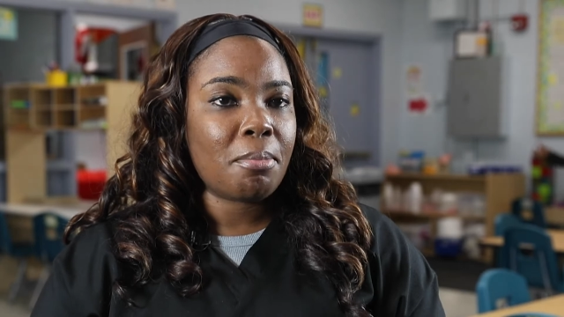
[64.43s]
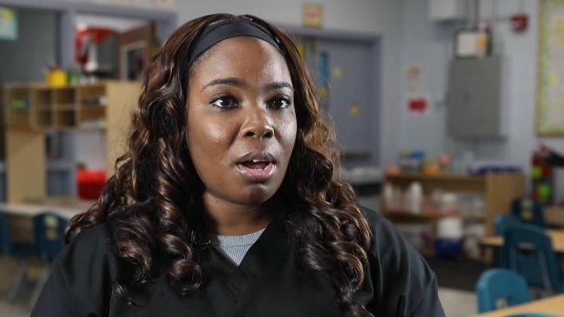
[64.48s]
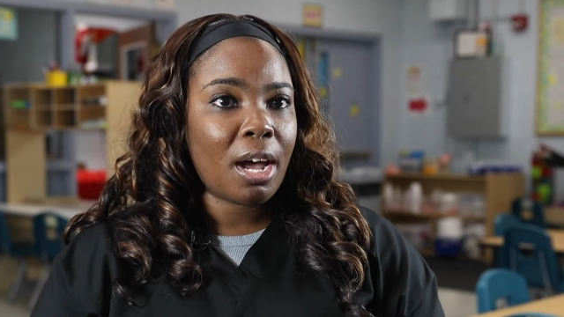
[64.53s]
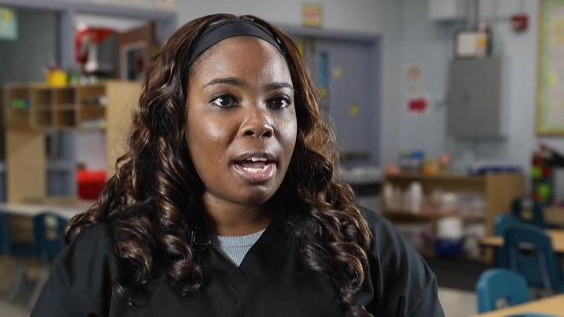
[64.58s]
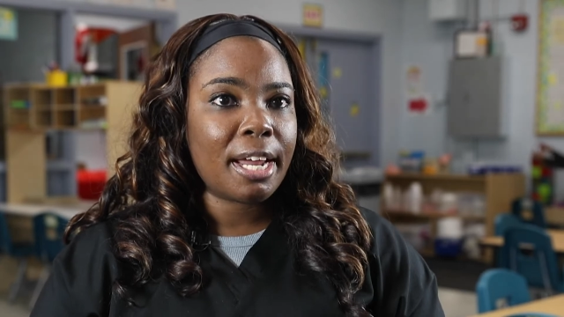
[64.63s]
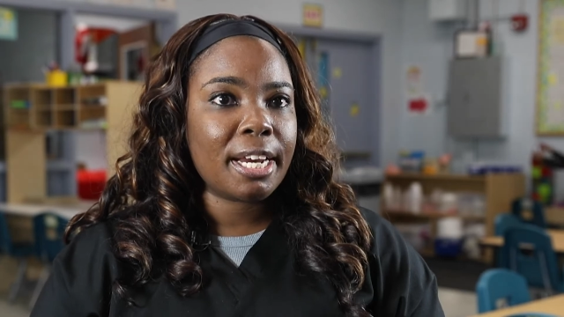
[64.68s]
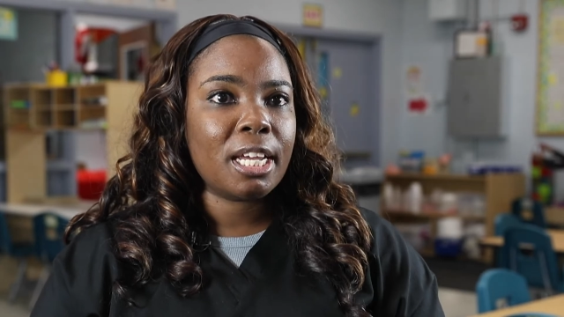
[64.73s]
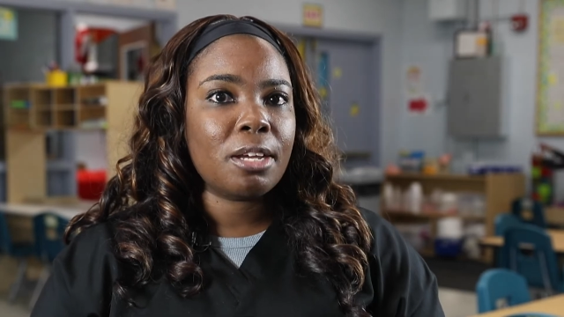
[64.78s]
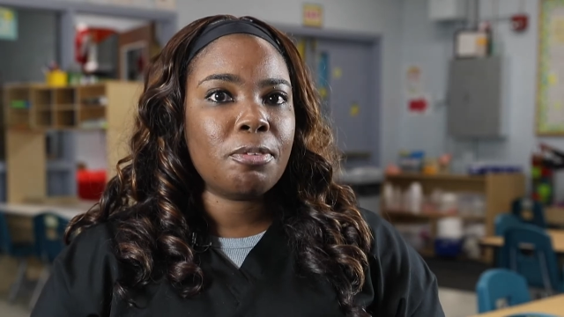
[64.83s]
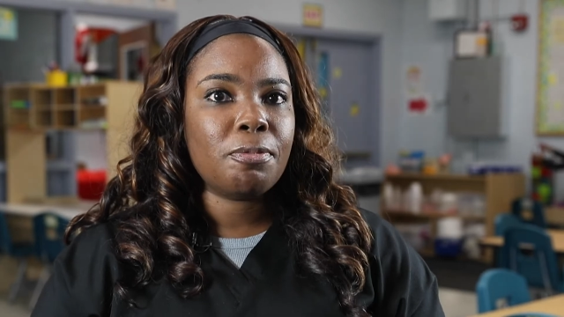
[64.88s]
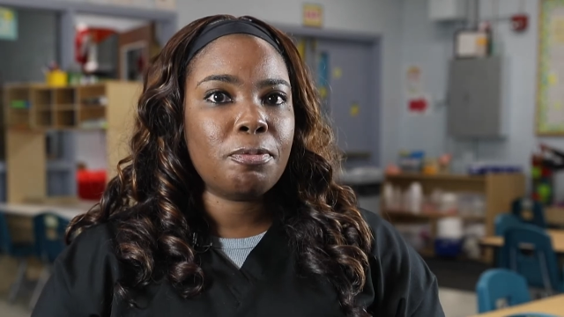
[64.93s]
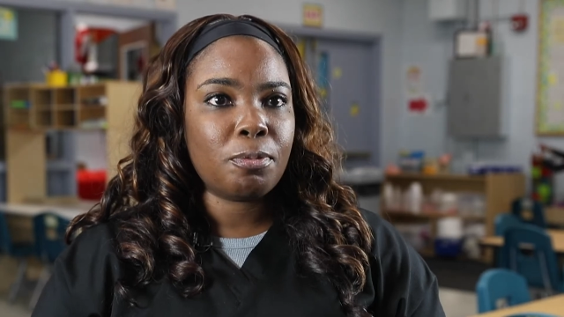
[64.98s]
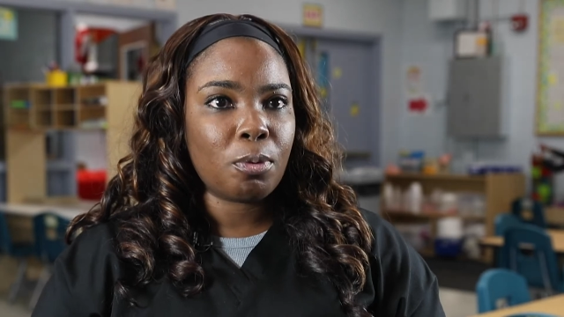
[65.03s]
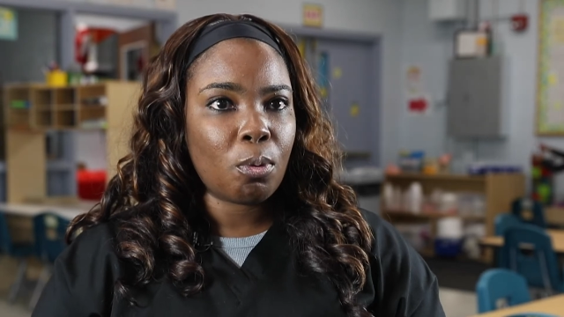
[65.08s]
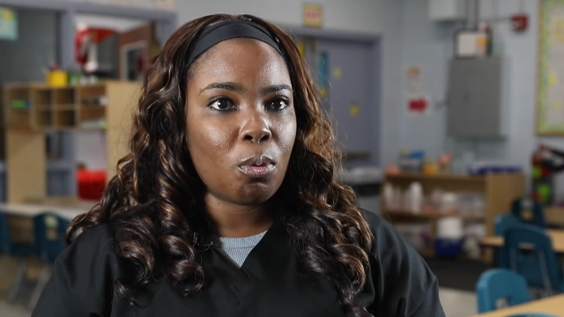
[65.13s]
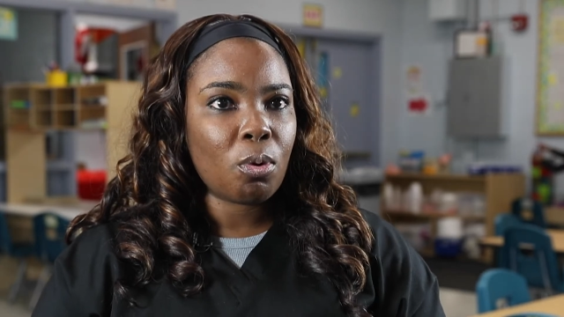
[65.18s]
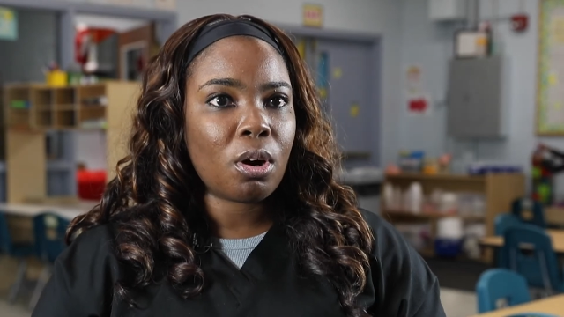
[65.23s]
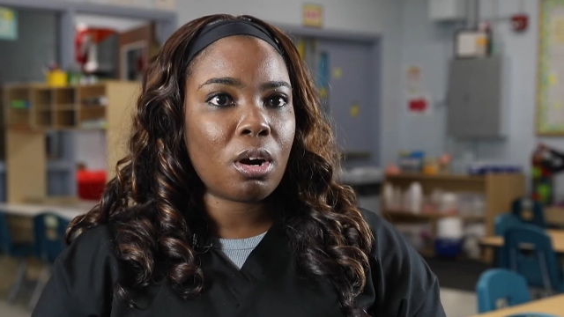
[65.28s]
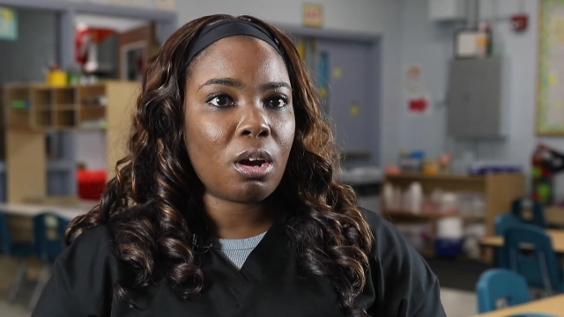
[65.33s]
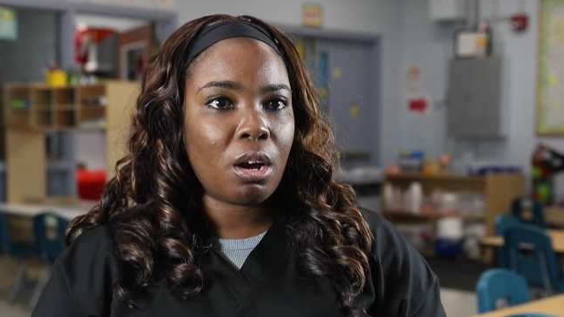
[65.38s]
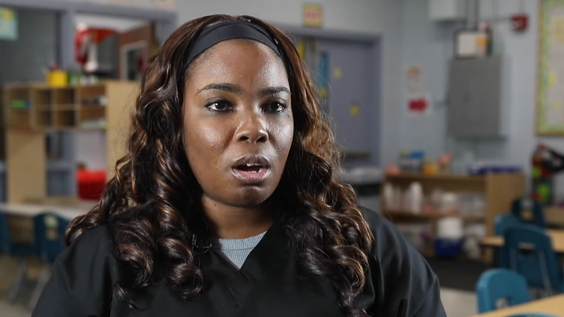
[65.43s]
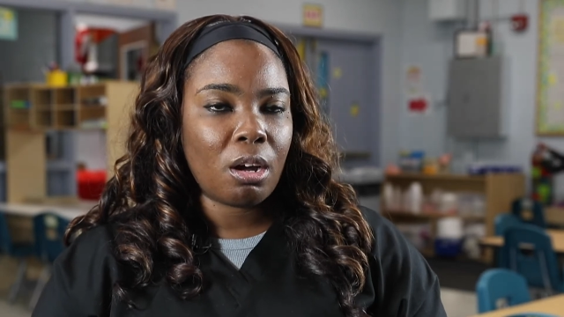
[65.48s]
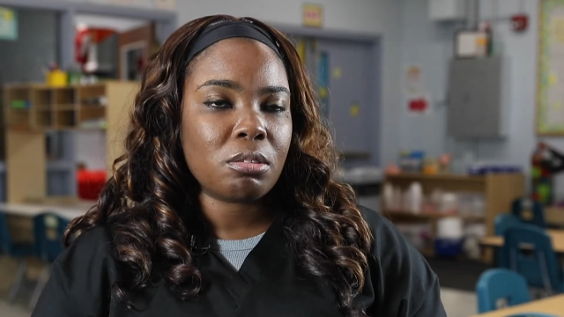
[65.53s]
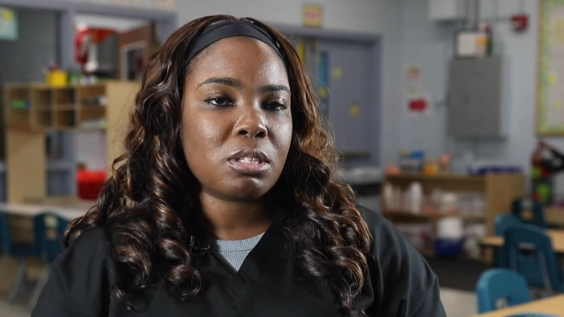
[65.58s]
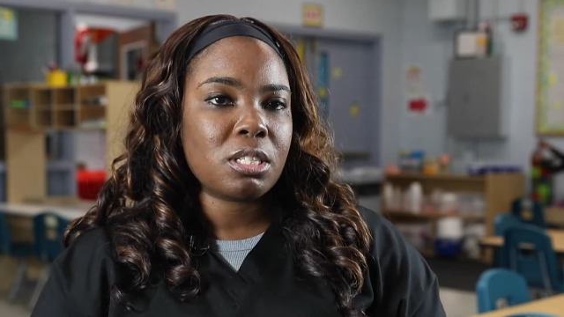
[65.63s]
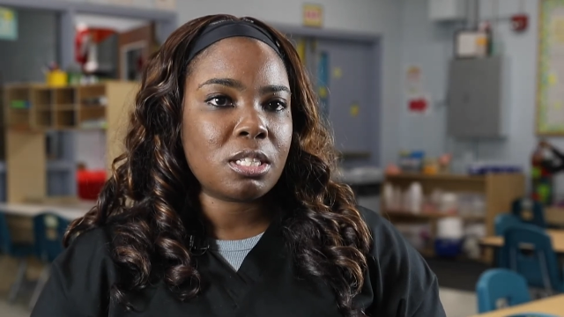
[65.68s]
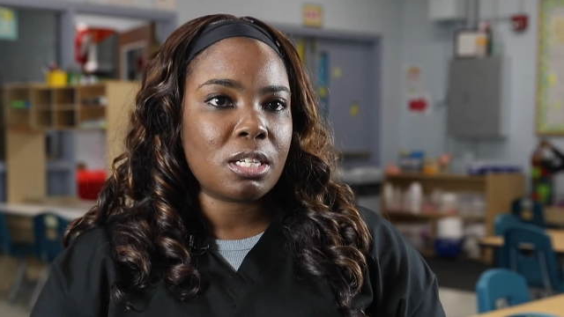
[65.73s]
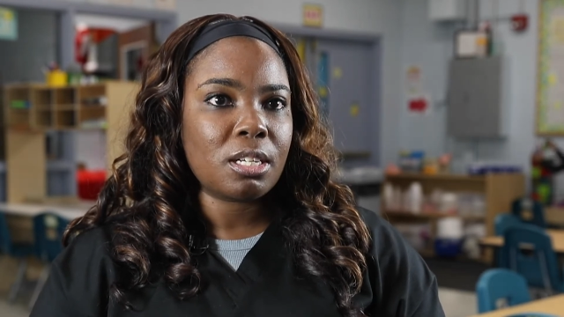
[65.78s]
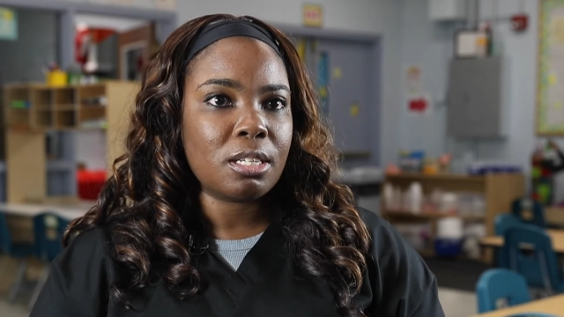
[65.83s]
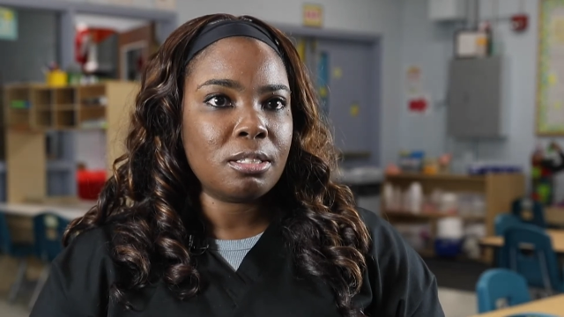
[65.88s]
body for
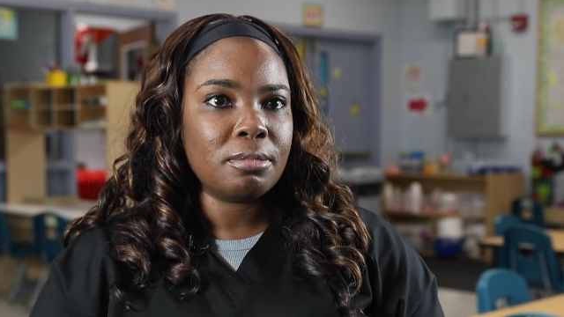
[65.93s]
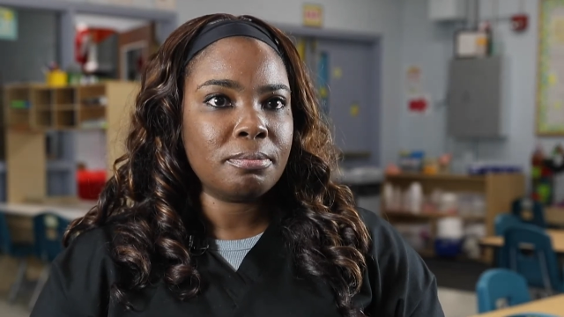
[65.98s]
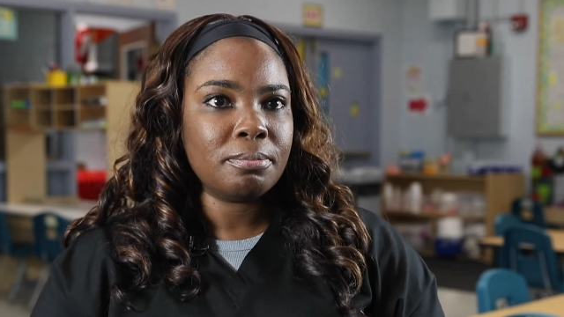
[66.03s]
Alta.